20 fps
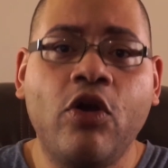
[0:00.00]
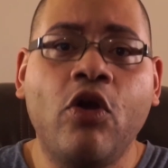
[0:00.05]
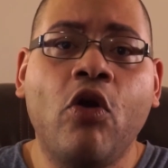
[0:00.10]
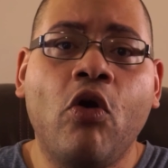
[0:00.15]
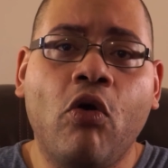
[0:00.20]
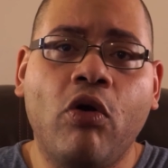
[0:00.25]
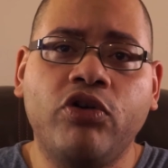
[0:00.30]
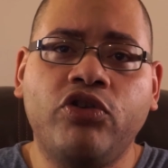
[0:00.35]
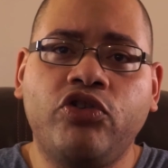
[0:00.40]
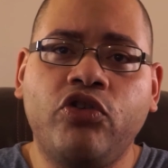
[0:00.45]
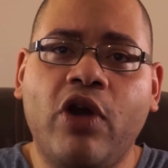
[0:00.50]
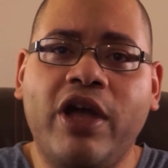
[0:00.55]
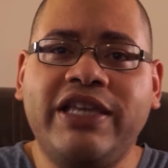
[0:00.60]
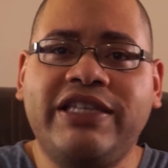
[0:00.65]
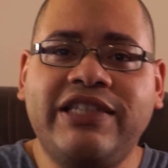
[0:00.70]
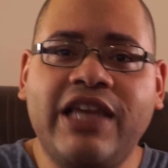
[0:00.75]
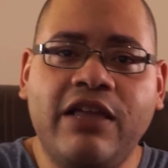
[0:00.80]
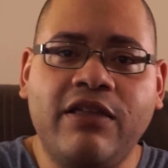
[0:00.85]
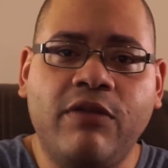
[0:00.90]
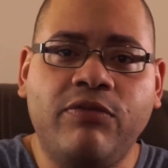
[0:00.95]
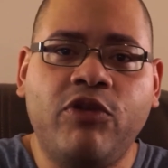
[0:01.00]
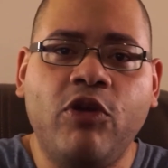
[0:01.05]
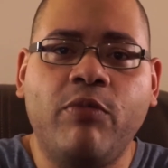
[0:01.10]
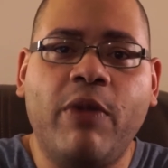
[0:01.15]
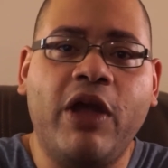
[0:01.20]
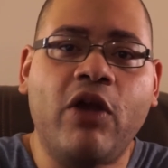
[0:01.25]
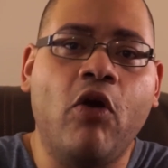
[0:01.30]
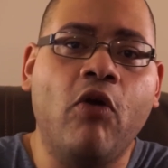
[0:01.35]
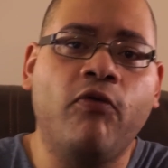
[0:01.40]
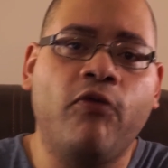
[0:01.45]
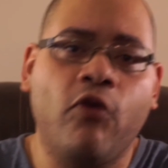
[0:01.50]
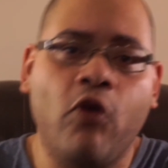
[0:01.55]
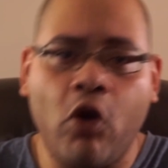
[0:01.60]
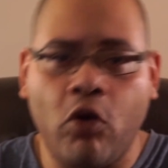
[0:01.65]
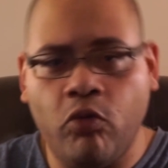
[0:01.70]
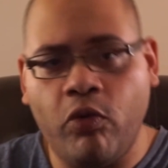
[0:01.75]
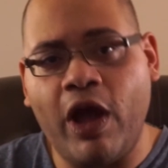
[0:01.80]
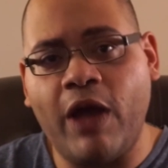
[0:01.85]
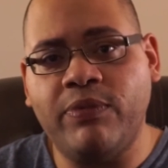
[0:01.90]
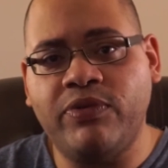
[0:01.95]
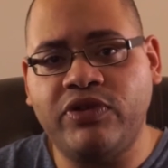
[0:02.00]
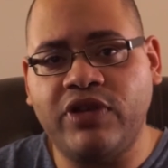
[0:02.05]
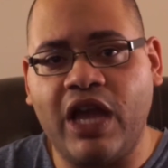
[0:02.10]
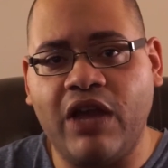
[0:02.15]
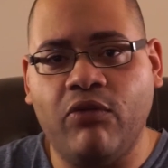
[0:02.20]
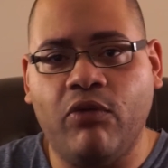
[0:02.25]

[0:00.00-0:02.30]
Or should I send them to my overall website